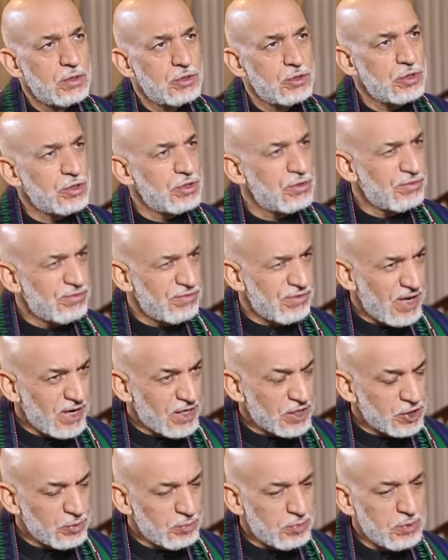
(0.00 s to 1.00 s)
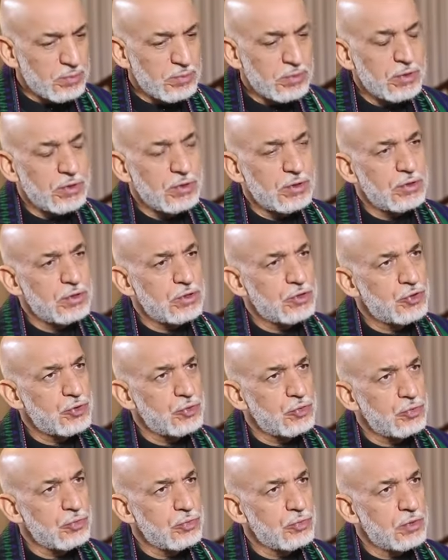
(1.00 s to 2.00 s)
divide people,
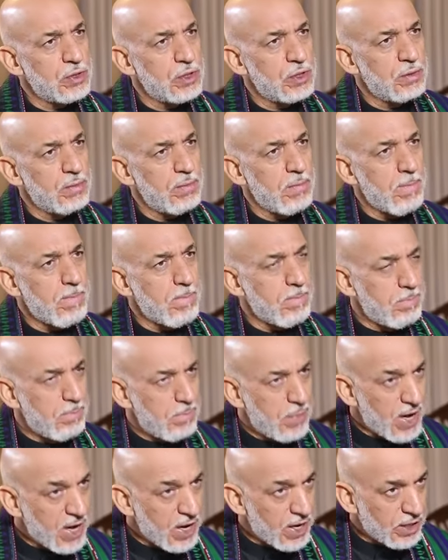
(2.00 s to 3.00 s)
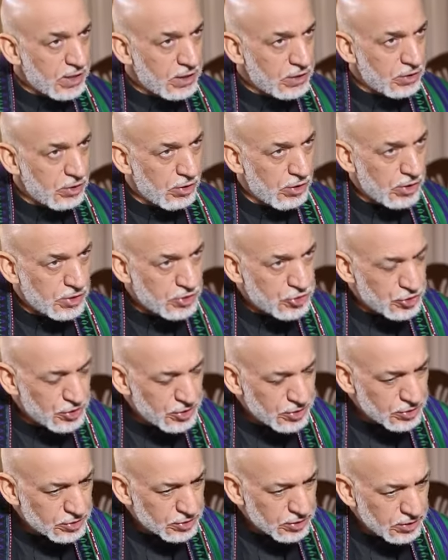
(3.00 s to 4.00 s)
to buy
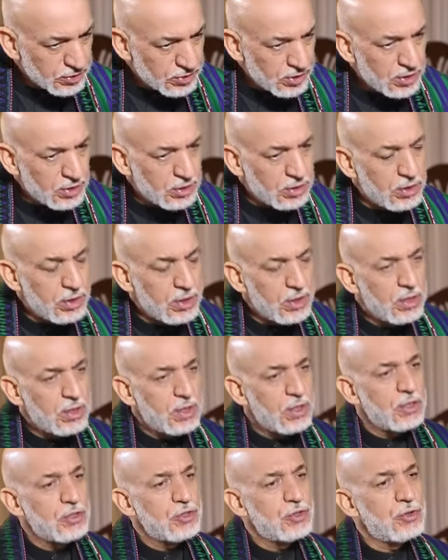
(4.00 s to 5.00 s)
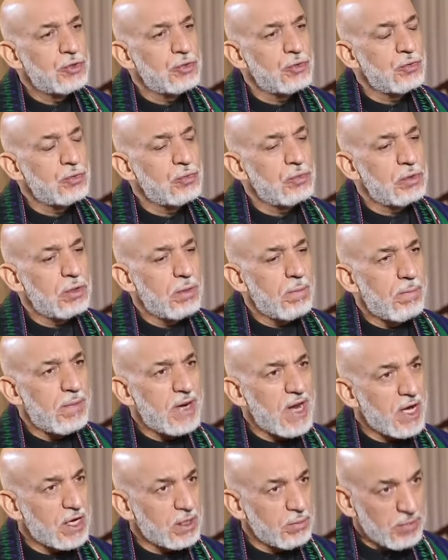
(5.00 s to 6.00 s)
loyalties, and then to
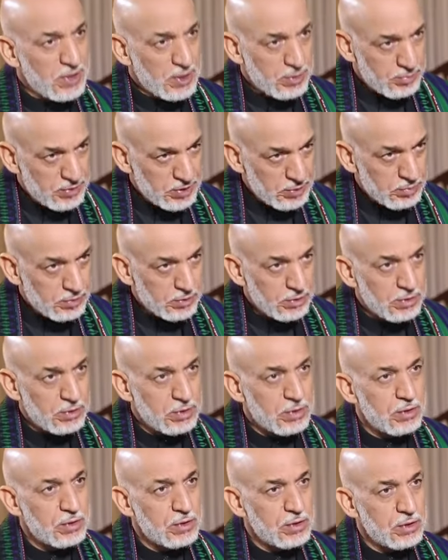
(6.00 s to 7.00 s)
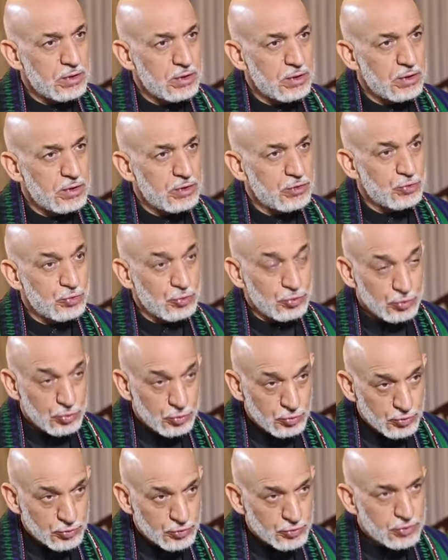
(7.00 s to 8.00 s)
blackmail people through
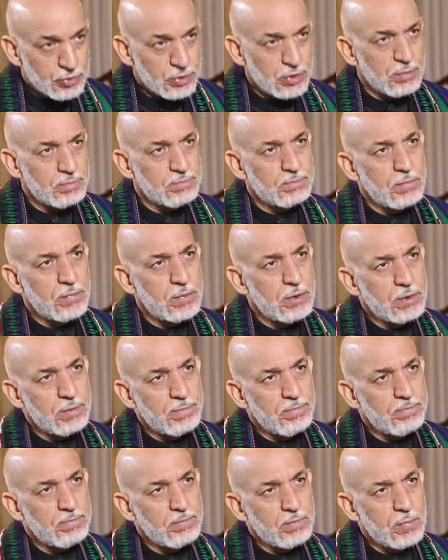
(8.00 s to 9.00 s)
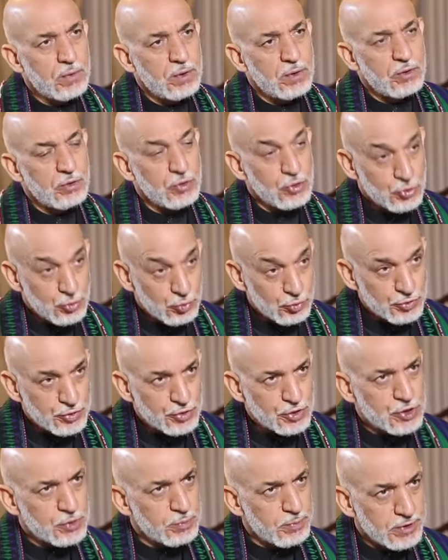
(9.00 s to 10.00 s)
those
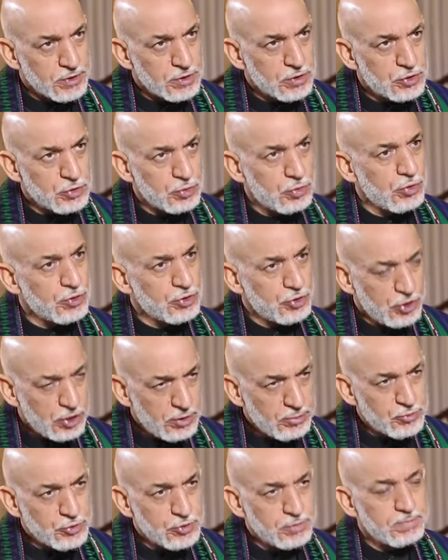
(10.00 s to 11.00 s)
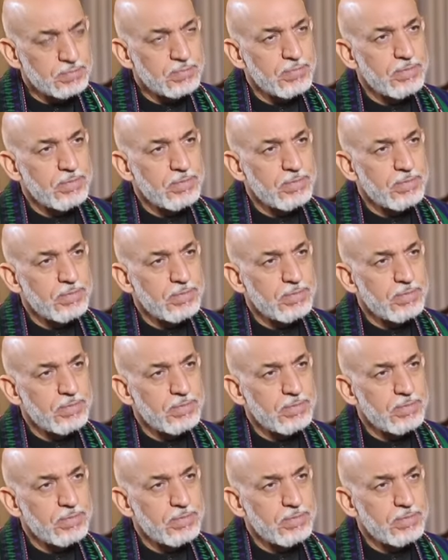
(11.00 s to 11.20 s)
resources spent to cause corruption.